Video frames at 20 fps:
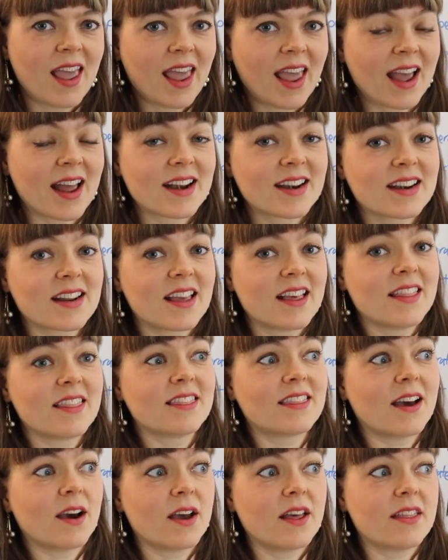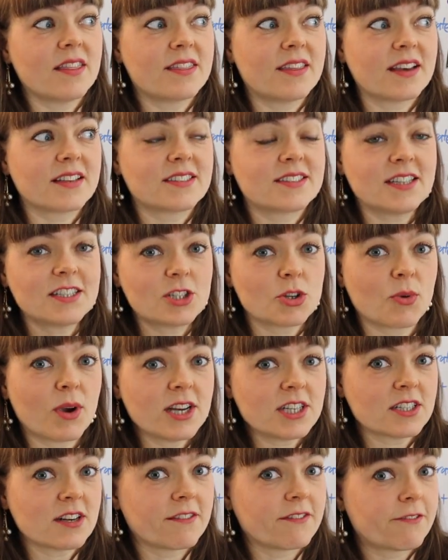And the, the
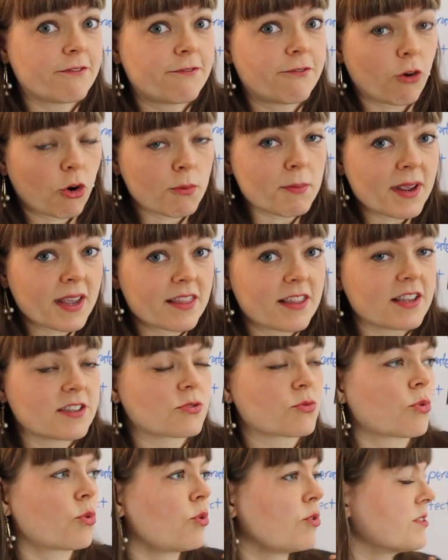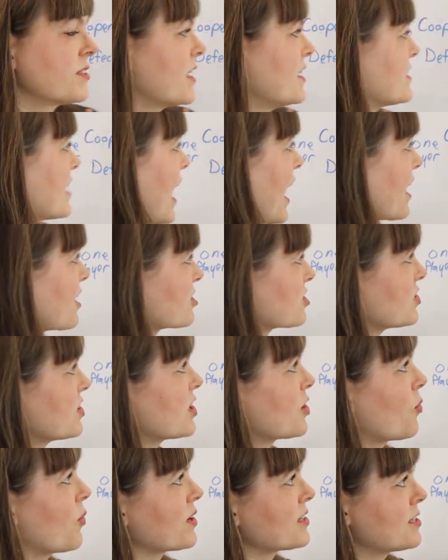situation of forming these rules is
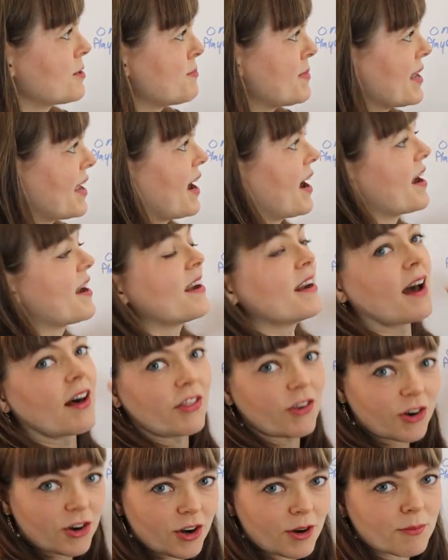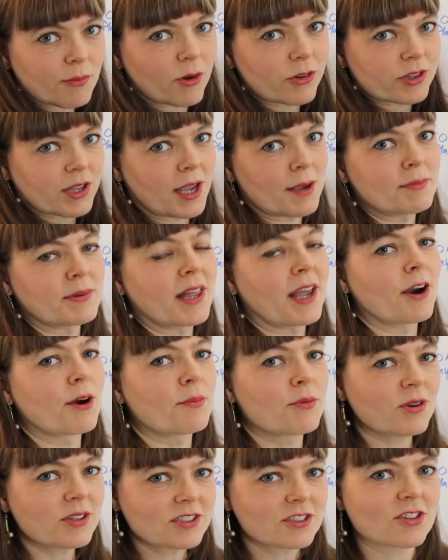actually going to be another
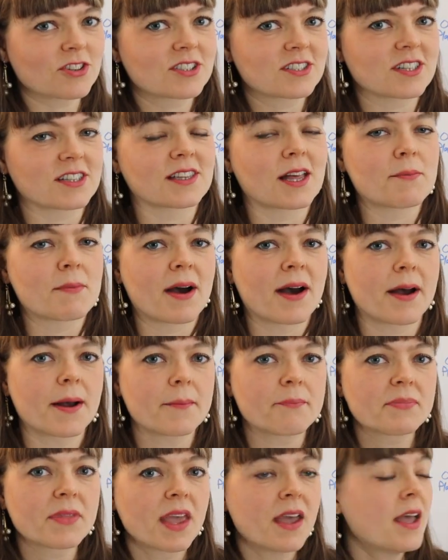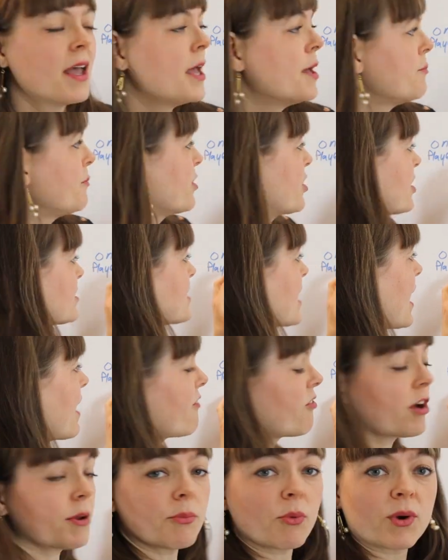multiplayer prisoner's dilemma because
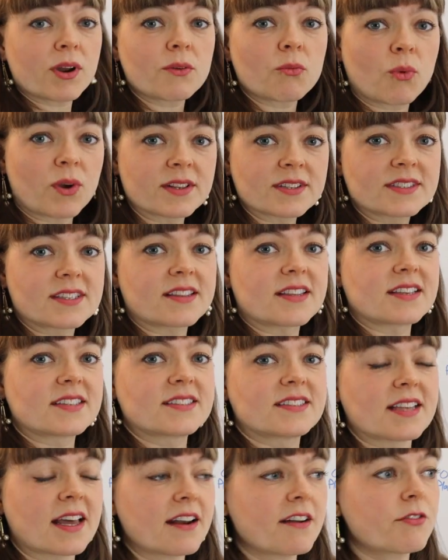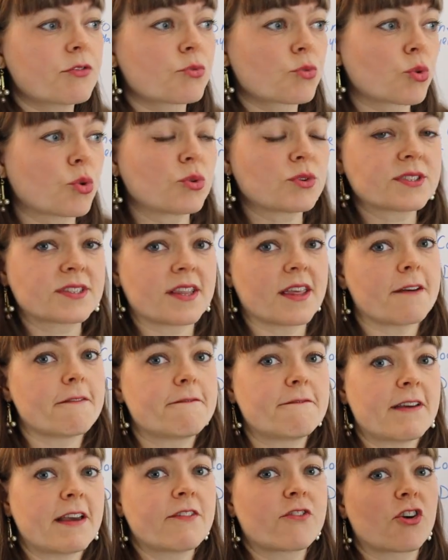everyone wants the set of rules that
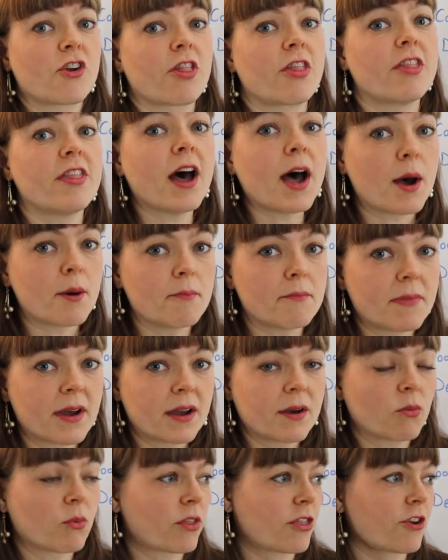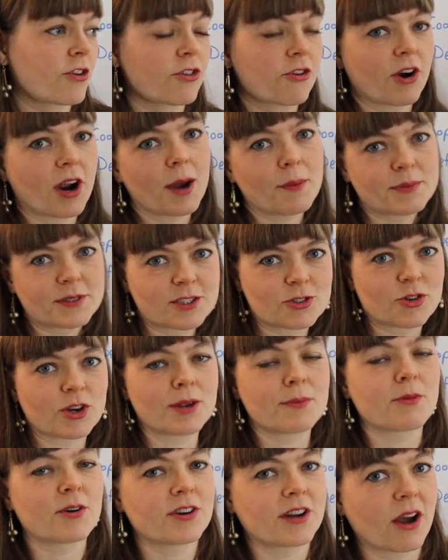favor them, whether they're
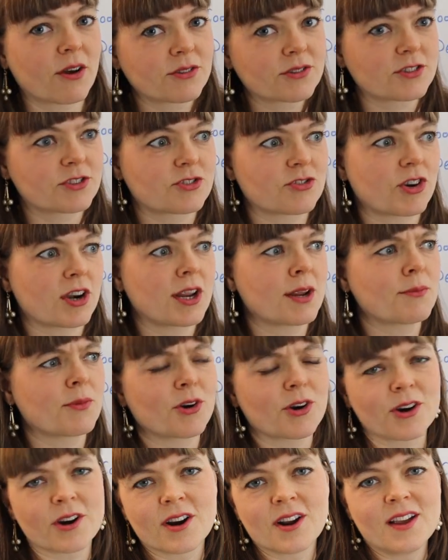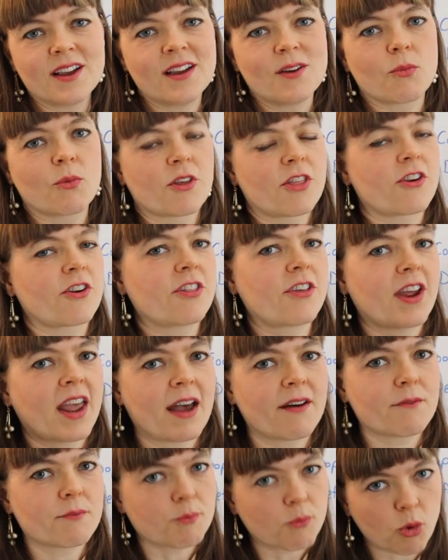upstream or downstream or whether they
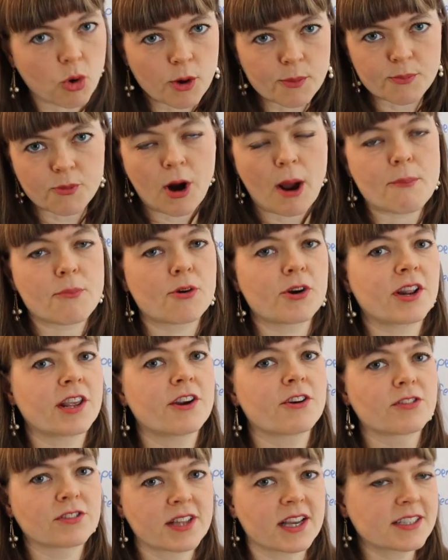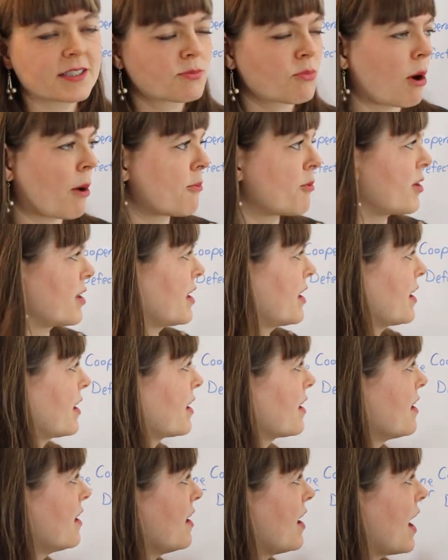have more property or less
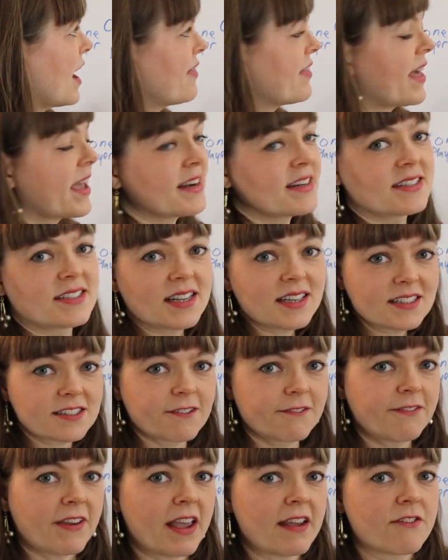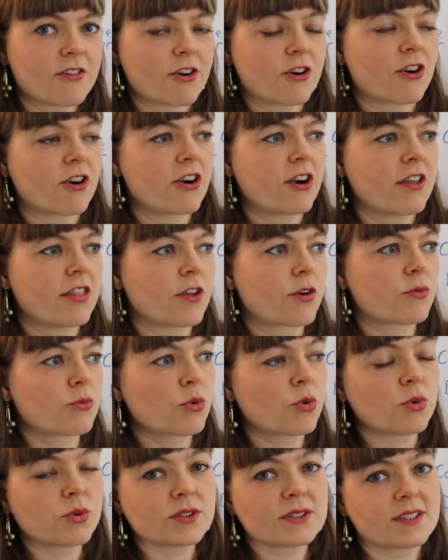property, and they disfavor the
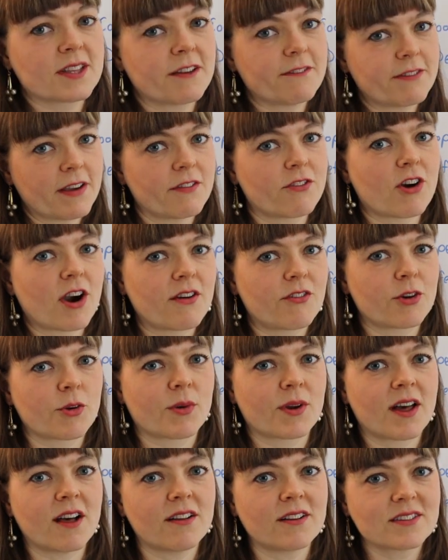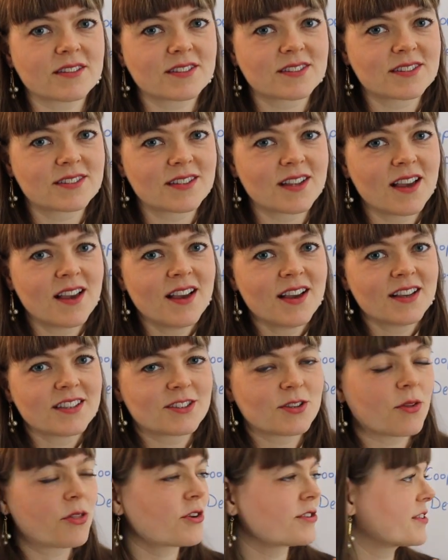rules that favor everyone else.
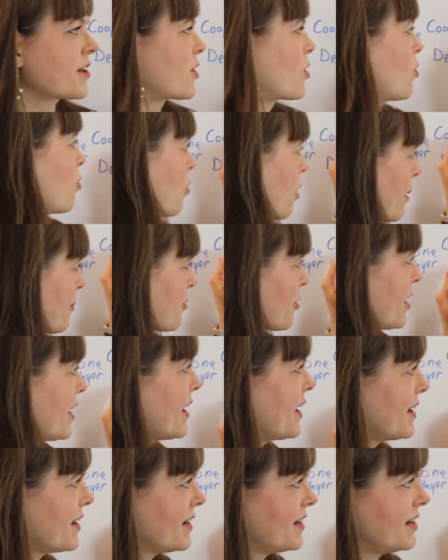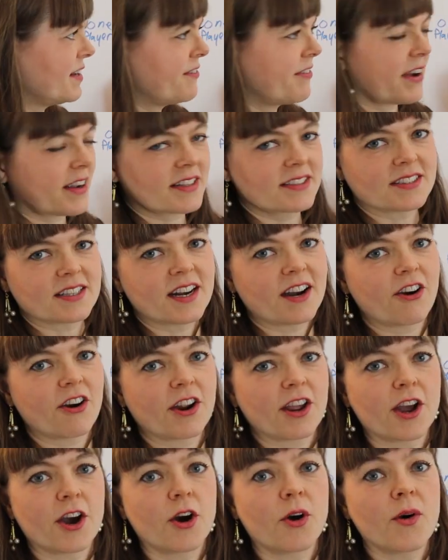So there's a cooperate and a defect
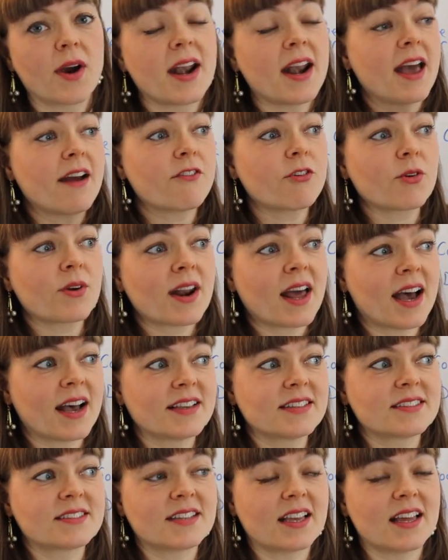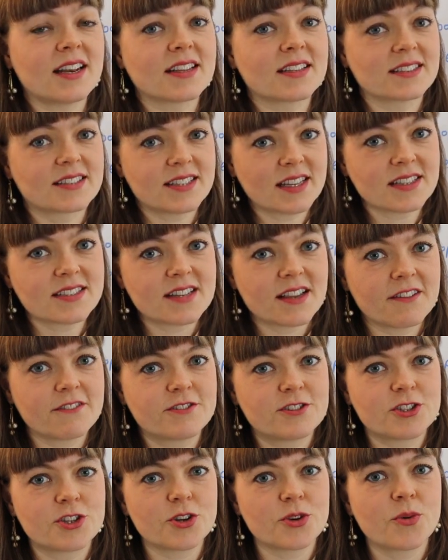scenario, and everyone has an
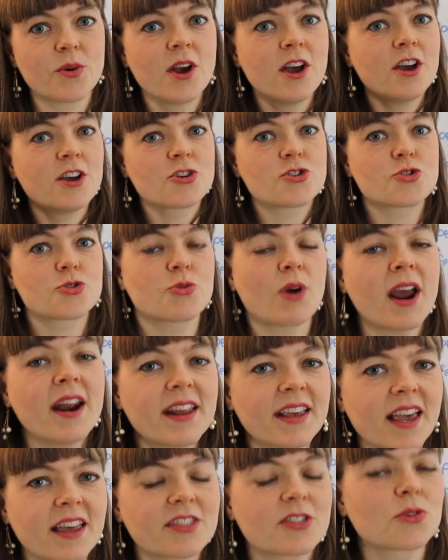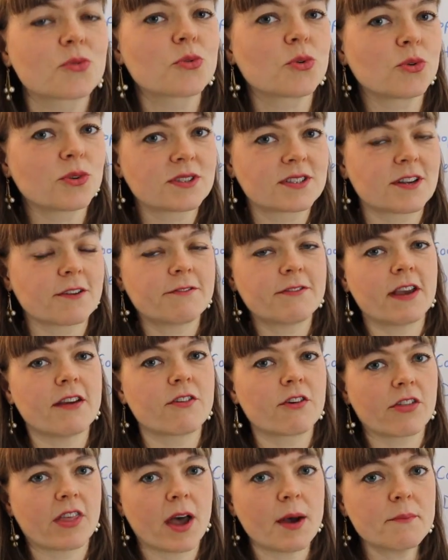incentive to try to get the rules to
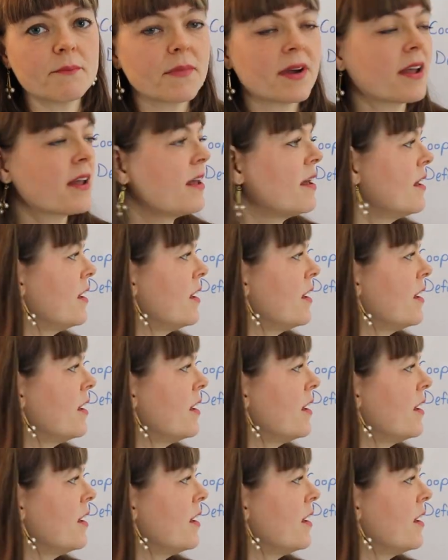favor them,